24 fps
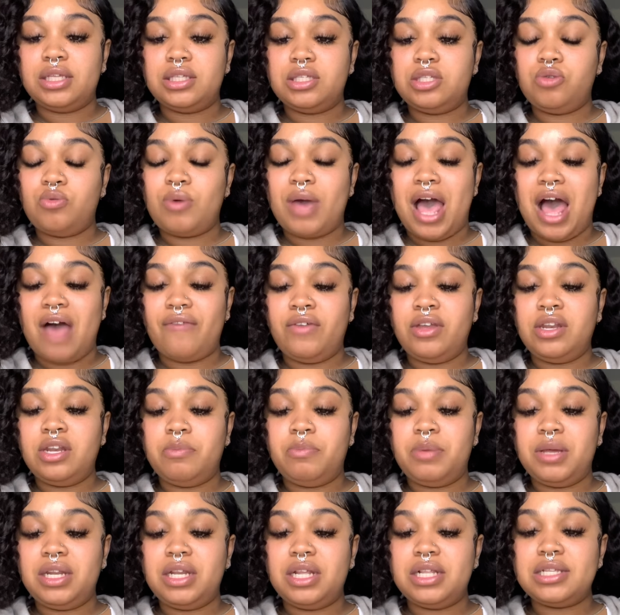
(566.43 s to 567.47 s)
to have
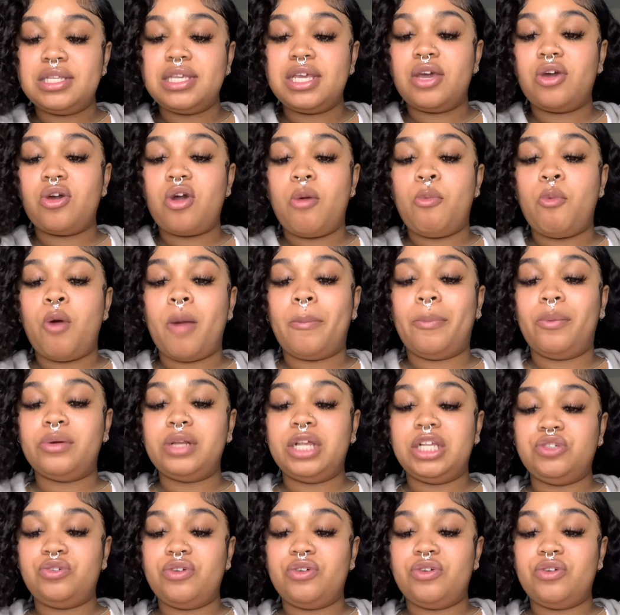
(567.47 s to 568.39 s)
independence here, or more important,